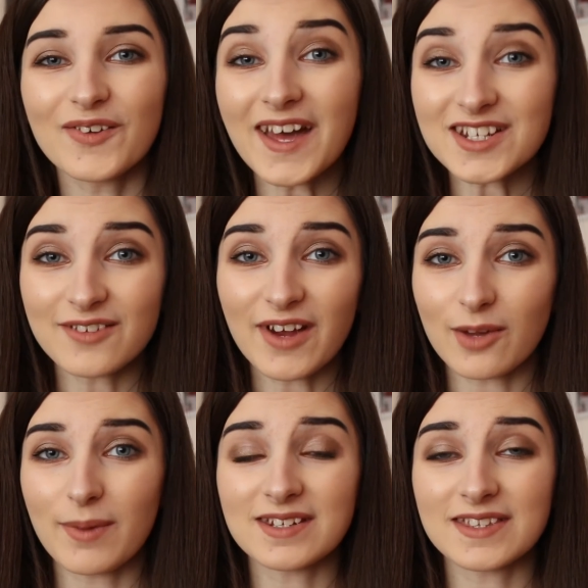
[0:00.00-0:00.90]
I was actually
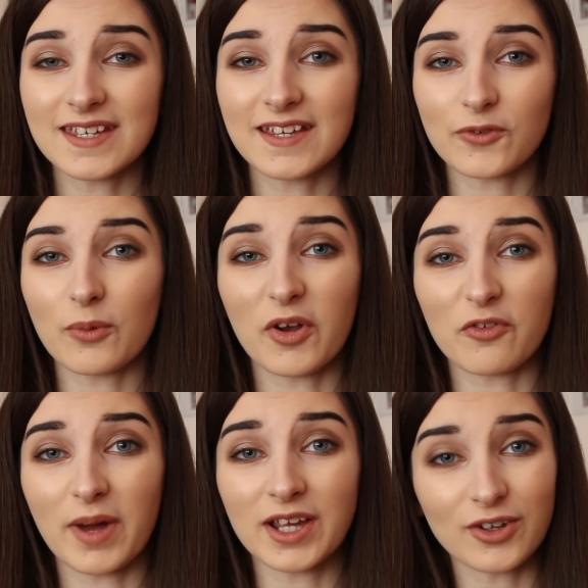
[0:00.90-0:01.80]
recommended these from one
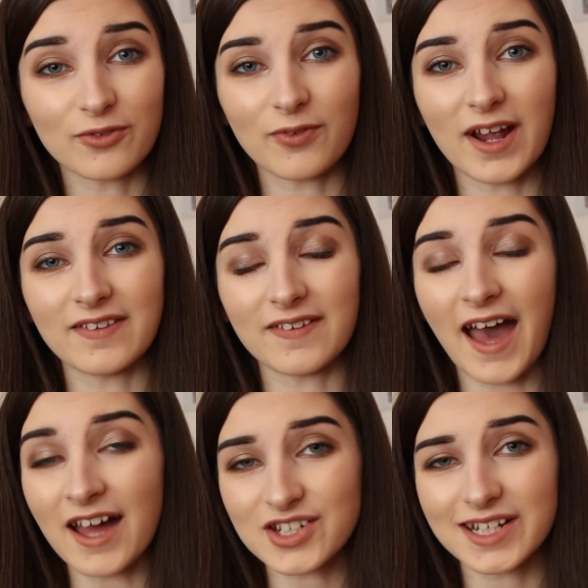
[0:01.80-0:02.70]
of my good friends,
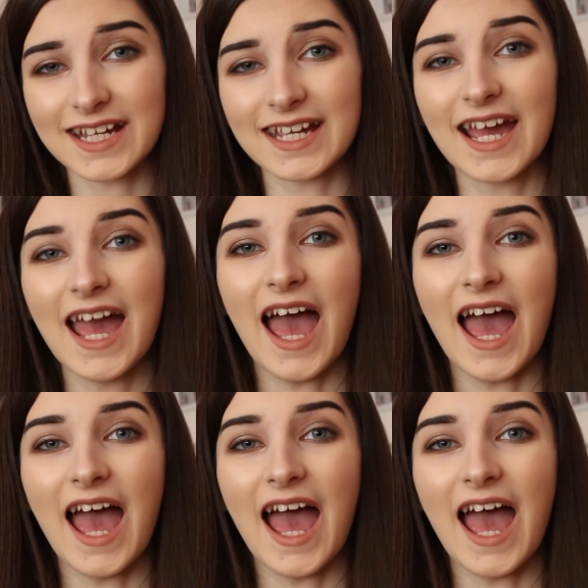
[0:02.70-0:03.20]
Ashley,